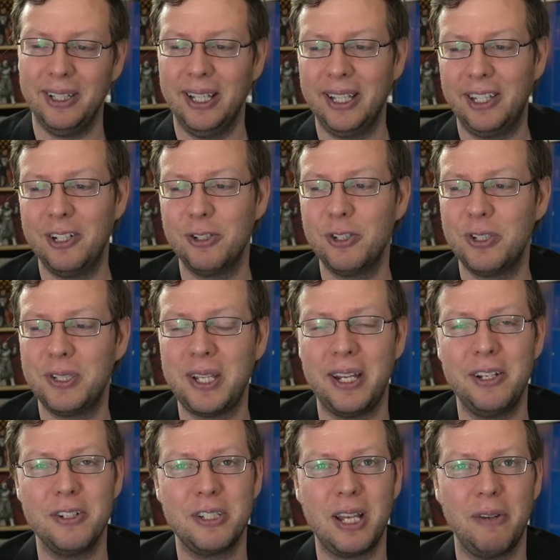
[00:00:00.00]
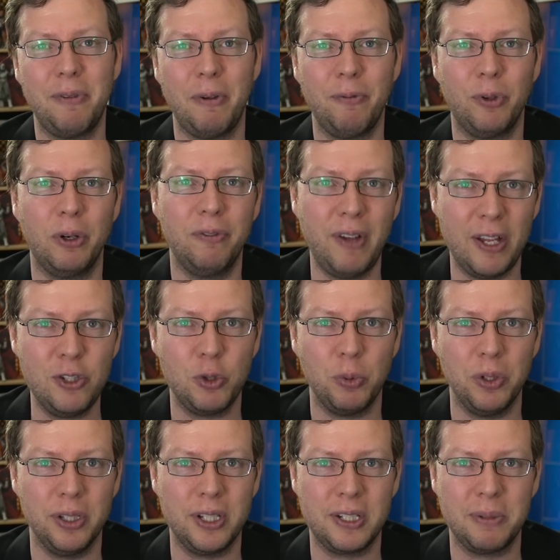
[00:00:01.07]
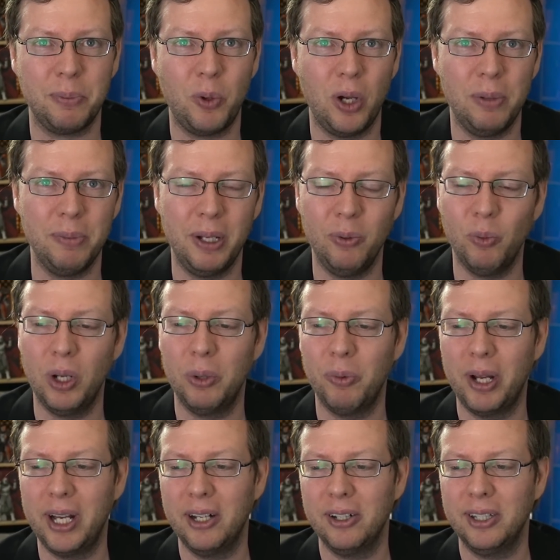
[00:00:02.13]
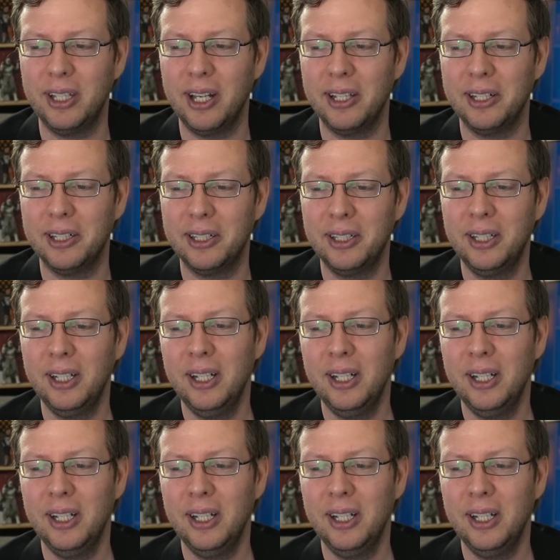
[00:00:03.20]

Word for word: Like you're just setting yourself up for eventual disappointment one way or the other.